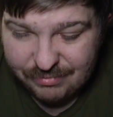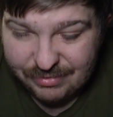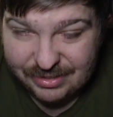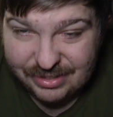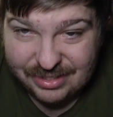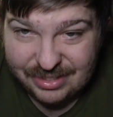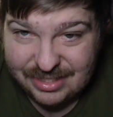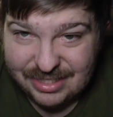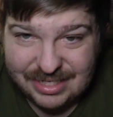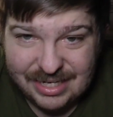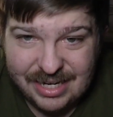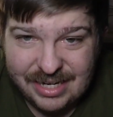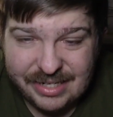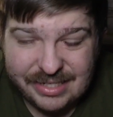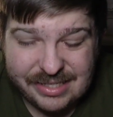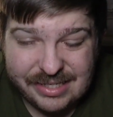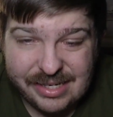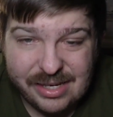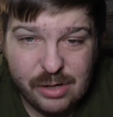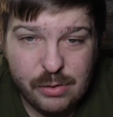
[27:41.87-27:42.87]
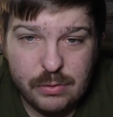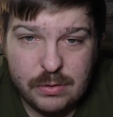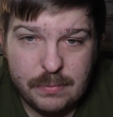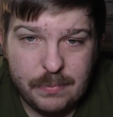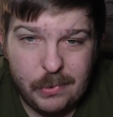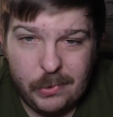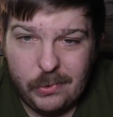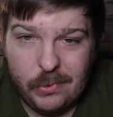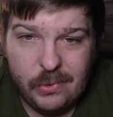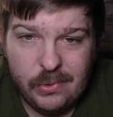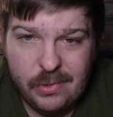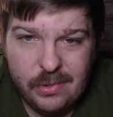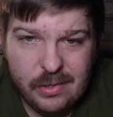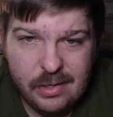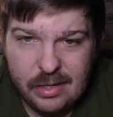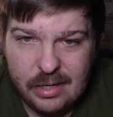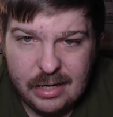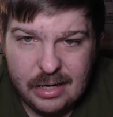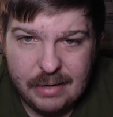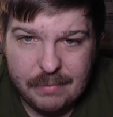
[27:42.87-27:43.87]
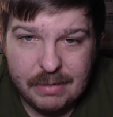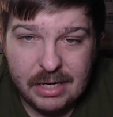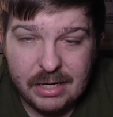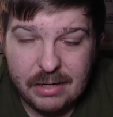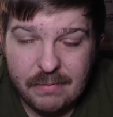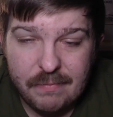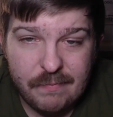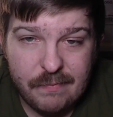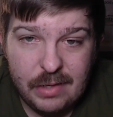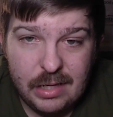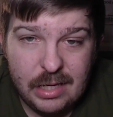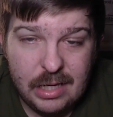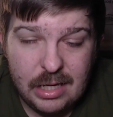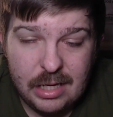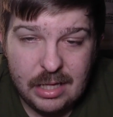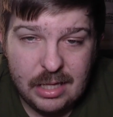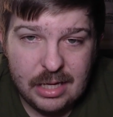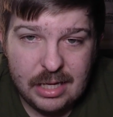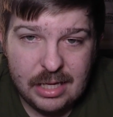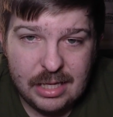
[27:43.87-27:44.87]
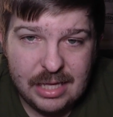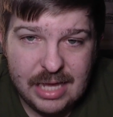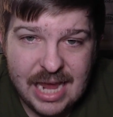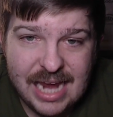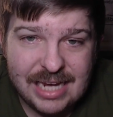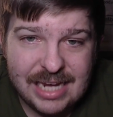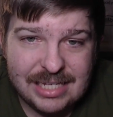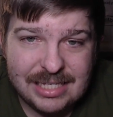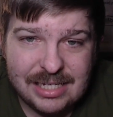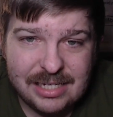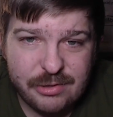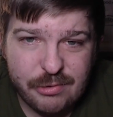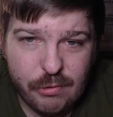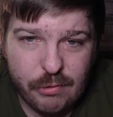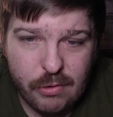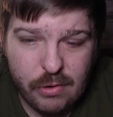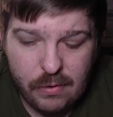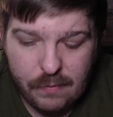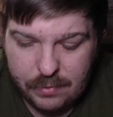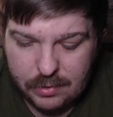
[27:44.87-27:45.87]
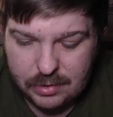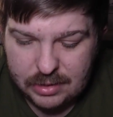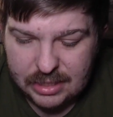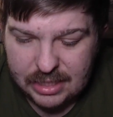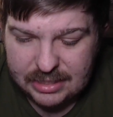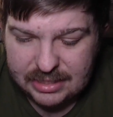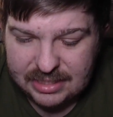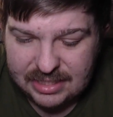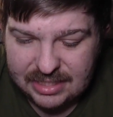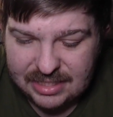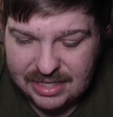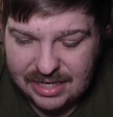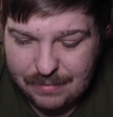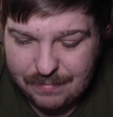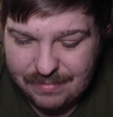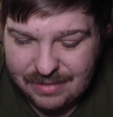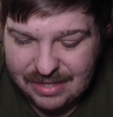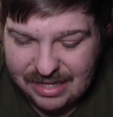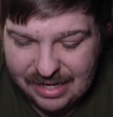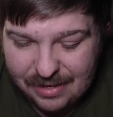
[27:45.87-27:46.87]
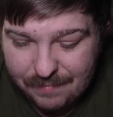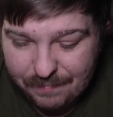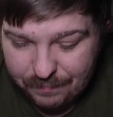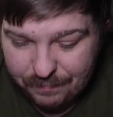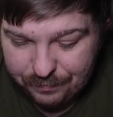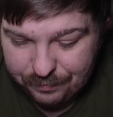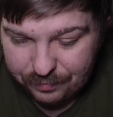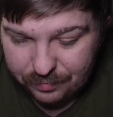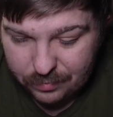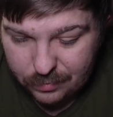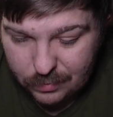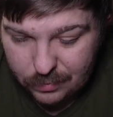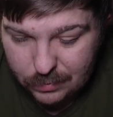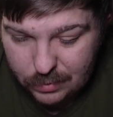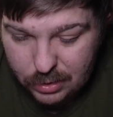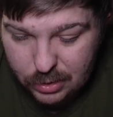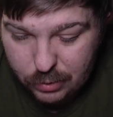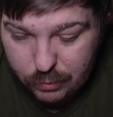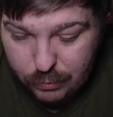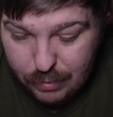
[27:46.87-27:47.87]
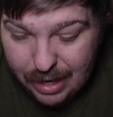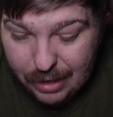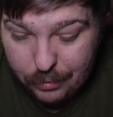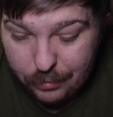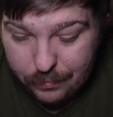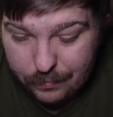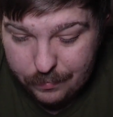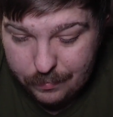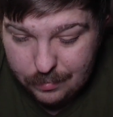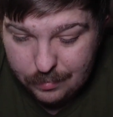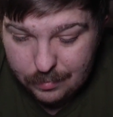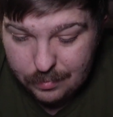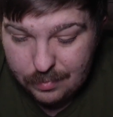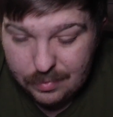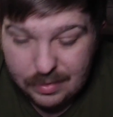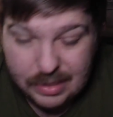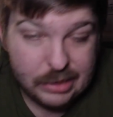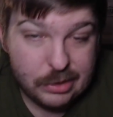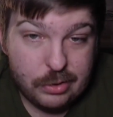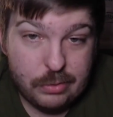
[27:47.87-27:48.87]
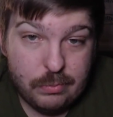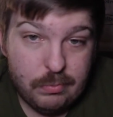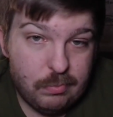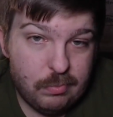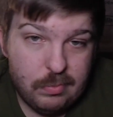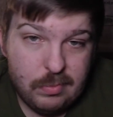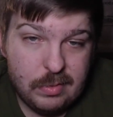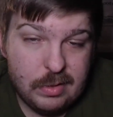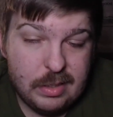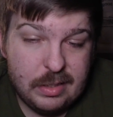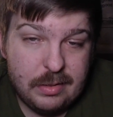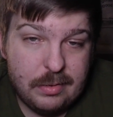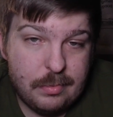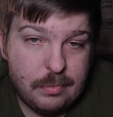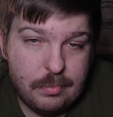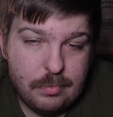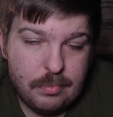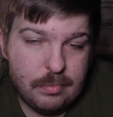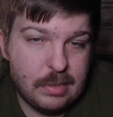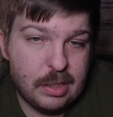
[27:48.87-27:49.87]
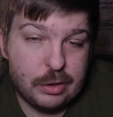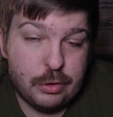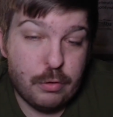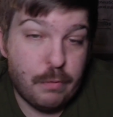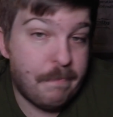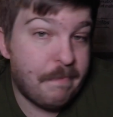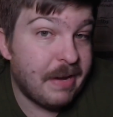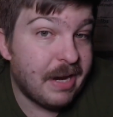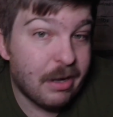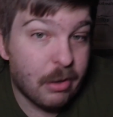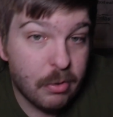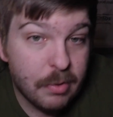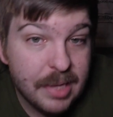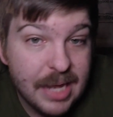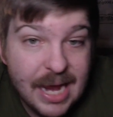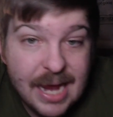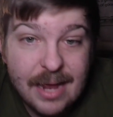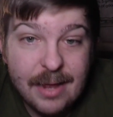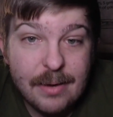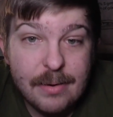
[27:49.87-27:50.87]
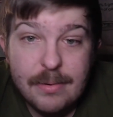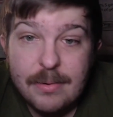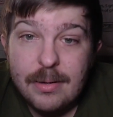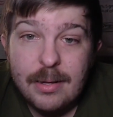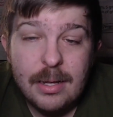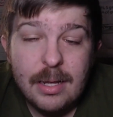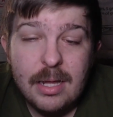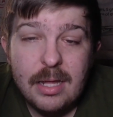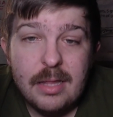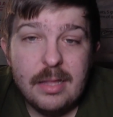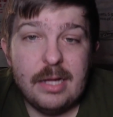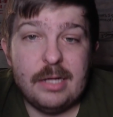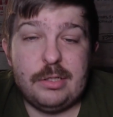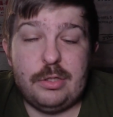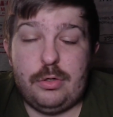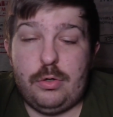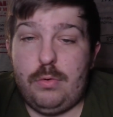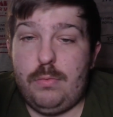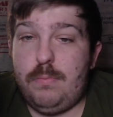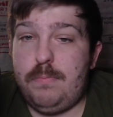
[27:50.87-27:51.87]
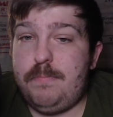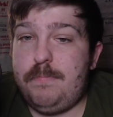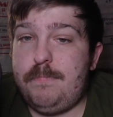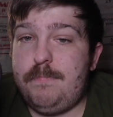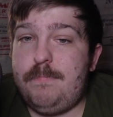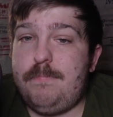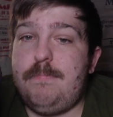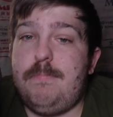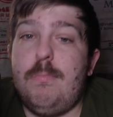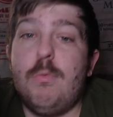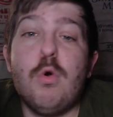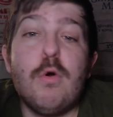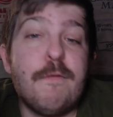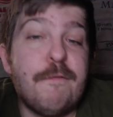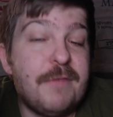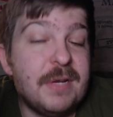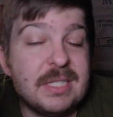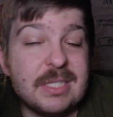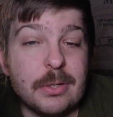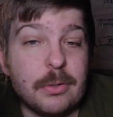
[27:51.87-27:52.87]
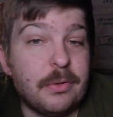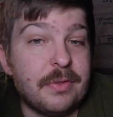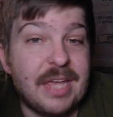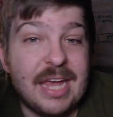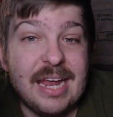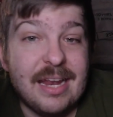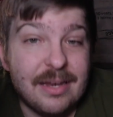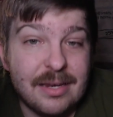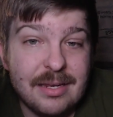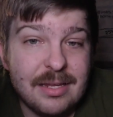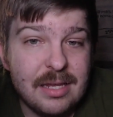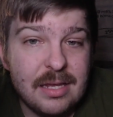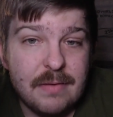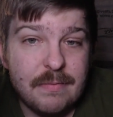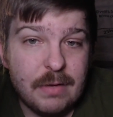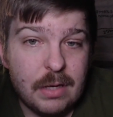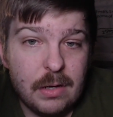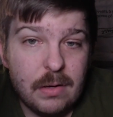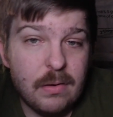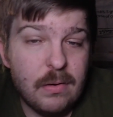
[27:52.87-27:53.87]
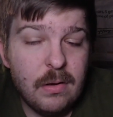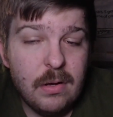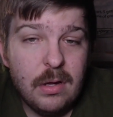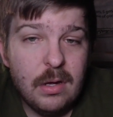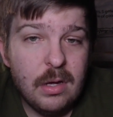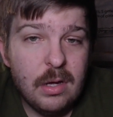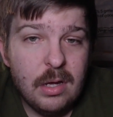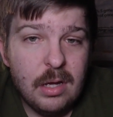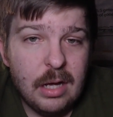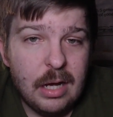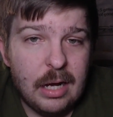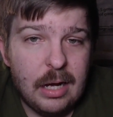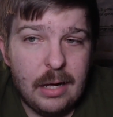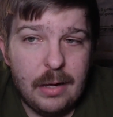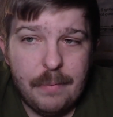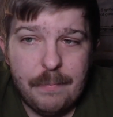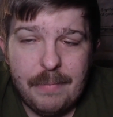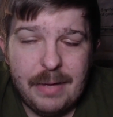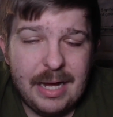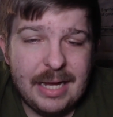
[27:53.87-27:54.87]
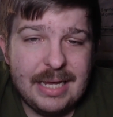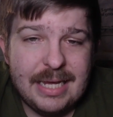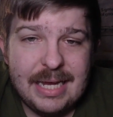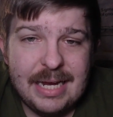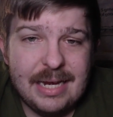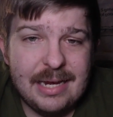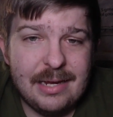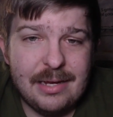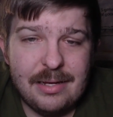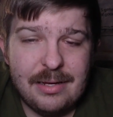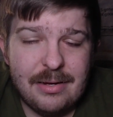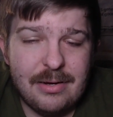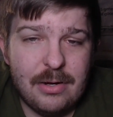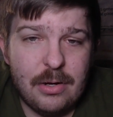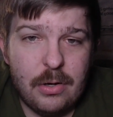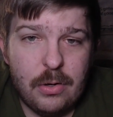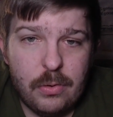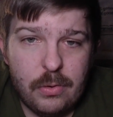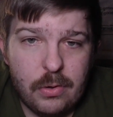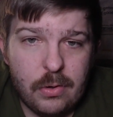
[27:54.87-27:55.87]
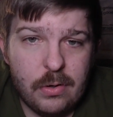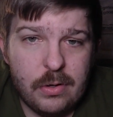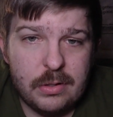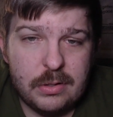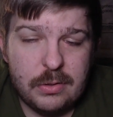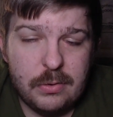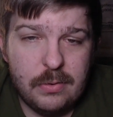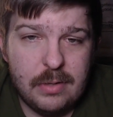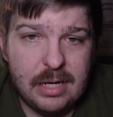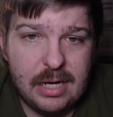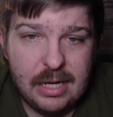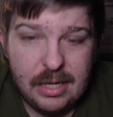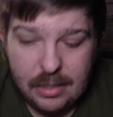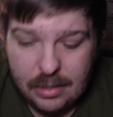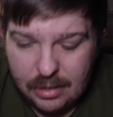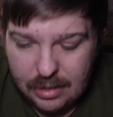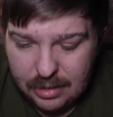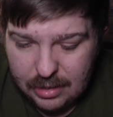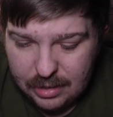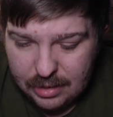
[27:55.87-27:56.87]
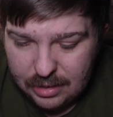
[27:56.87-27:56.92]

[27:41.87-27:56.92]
which is inexcusable. I mean, uh, 18 turnovers against a team that you out, that, that you're bigger than, that you're more physical than, even. Um, I get it, you know, Ernest Udeh